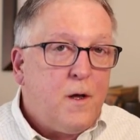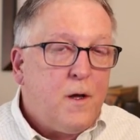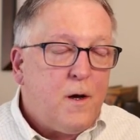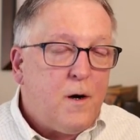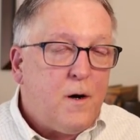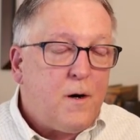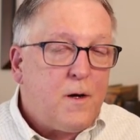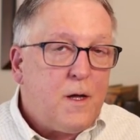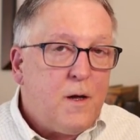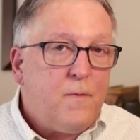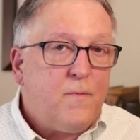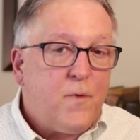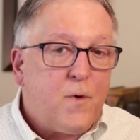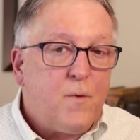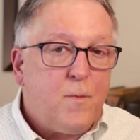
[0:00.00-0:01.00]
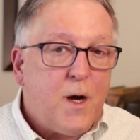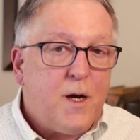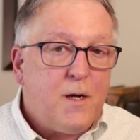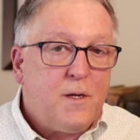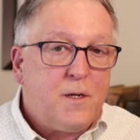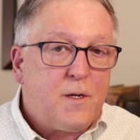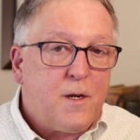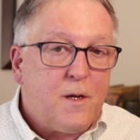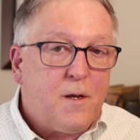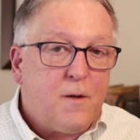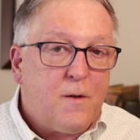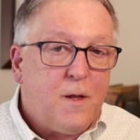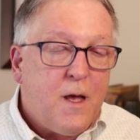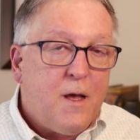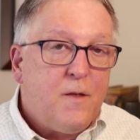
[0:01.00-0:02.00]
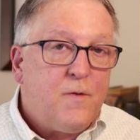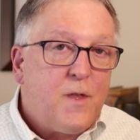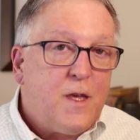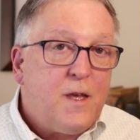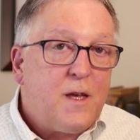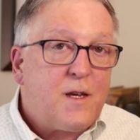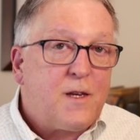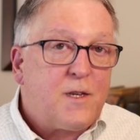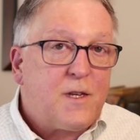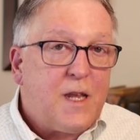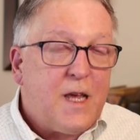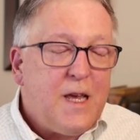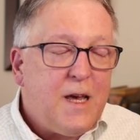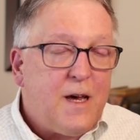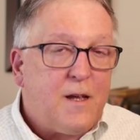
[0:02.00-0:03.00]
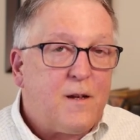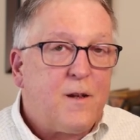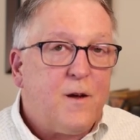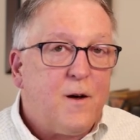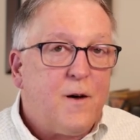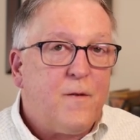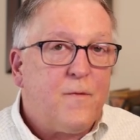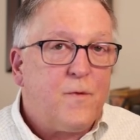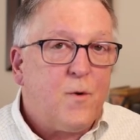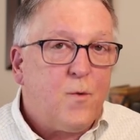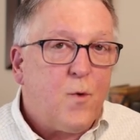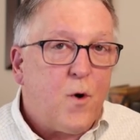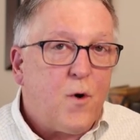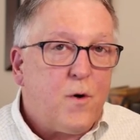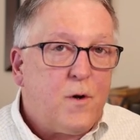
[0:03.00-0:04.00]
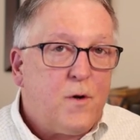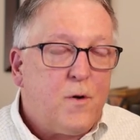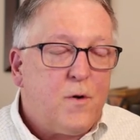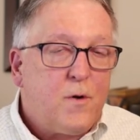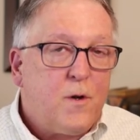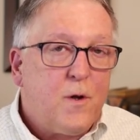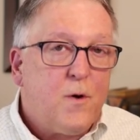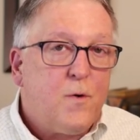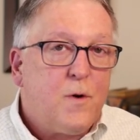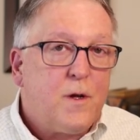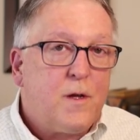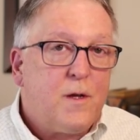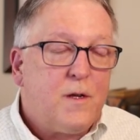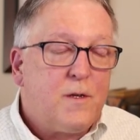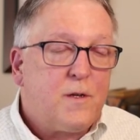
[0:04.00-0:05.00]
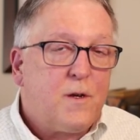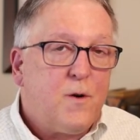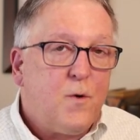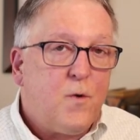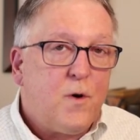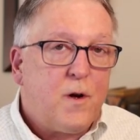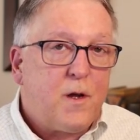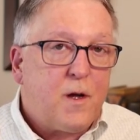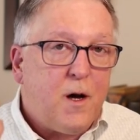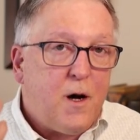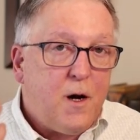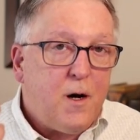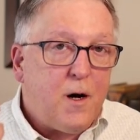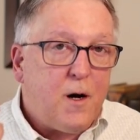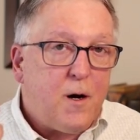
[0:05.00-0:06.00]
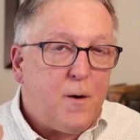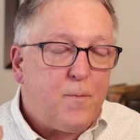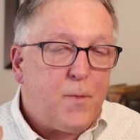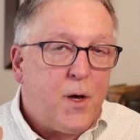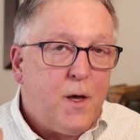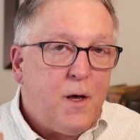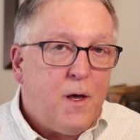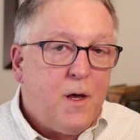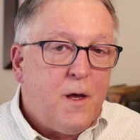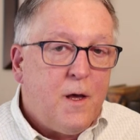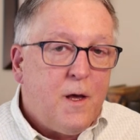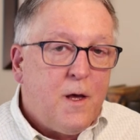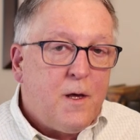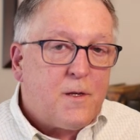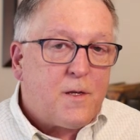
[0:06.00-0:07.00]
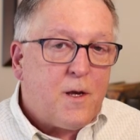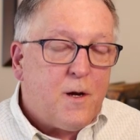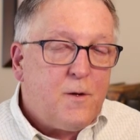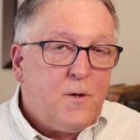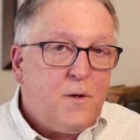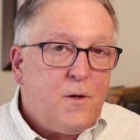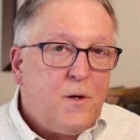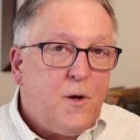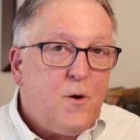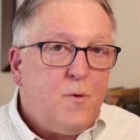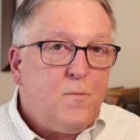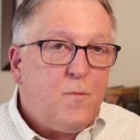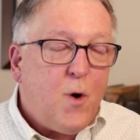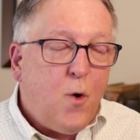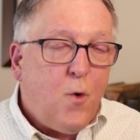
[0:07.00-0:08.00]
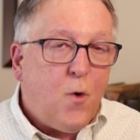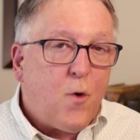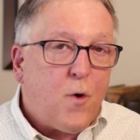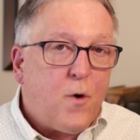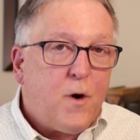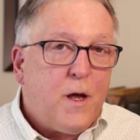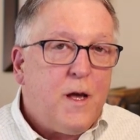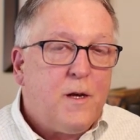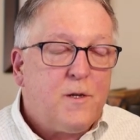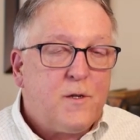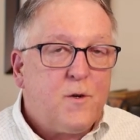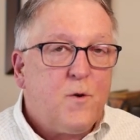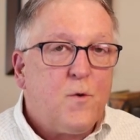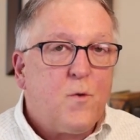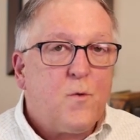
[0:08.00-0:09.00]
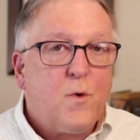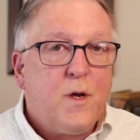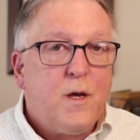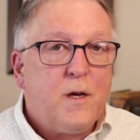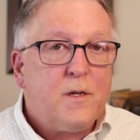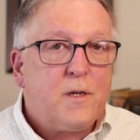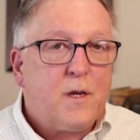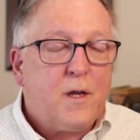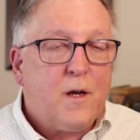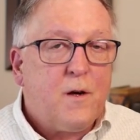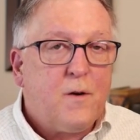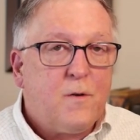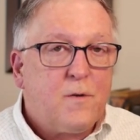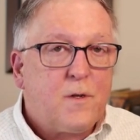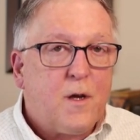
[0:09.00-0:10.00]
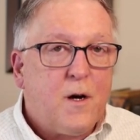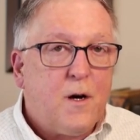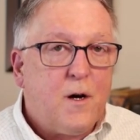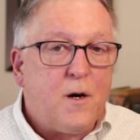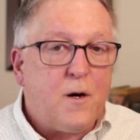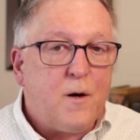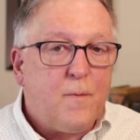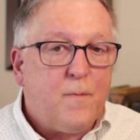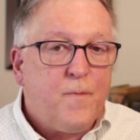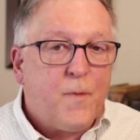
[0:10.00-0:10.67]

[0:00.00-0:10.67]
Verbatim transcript: uh, information. The extent of the work you're doing is going up. So you do more as your risk goes up.